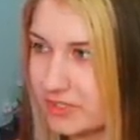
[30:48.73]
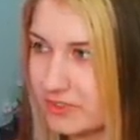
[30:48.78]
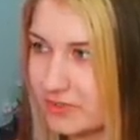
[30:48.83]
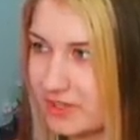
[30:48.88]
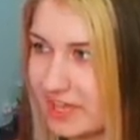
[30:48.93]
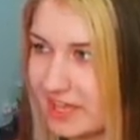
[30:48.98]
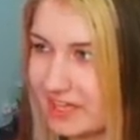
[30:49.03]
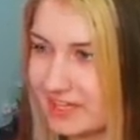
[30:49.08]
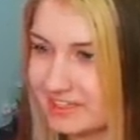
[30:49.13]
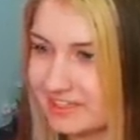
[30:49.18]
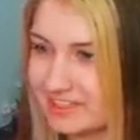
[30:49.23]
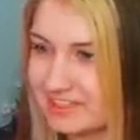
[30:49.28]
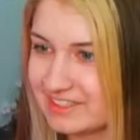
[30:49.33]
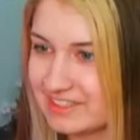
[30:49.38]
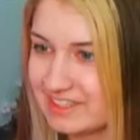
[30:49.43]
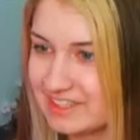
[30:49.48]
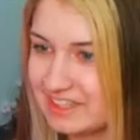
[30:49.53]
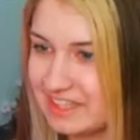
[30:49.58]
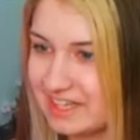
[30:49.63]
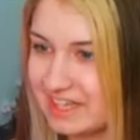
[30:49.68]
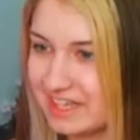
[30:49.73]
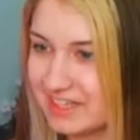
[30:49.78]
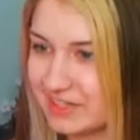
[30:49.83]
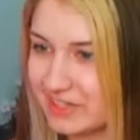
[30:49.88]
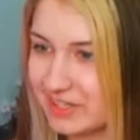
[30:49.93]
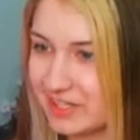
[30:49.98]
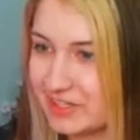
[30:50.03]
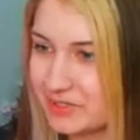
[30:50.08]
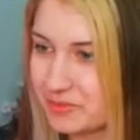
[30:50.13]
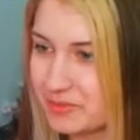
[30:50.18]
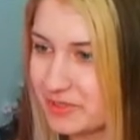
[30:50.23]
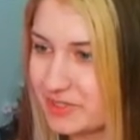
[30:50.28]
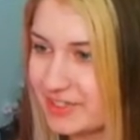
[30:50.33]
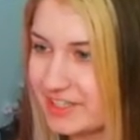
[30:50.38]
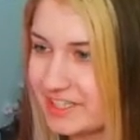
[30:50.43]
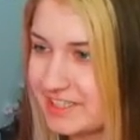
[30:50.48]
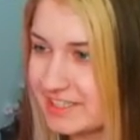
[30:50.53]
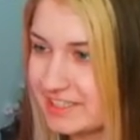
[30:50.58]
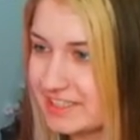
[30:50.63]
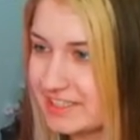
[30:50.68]
Okay. I got a little
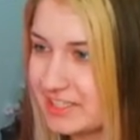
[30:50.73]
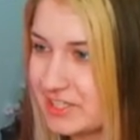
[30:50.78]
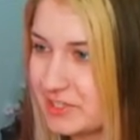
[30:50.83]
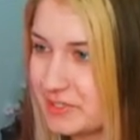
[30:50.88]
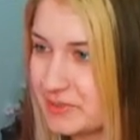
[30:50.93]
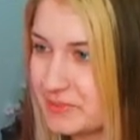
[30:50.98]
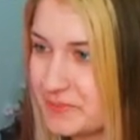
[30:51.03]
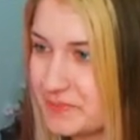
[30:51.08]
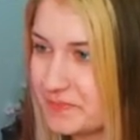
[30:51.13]
worried, you know?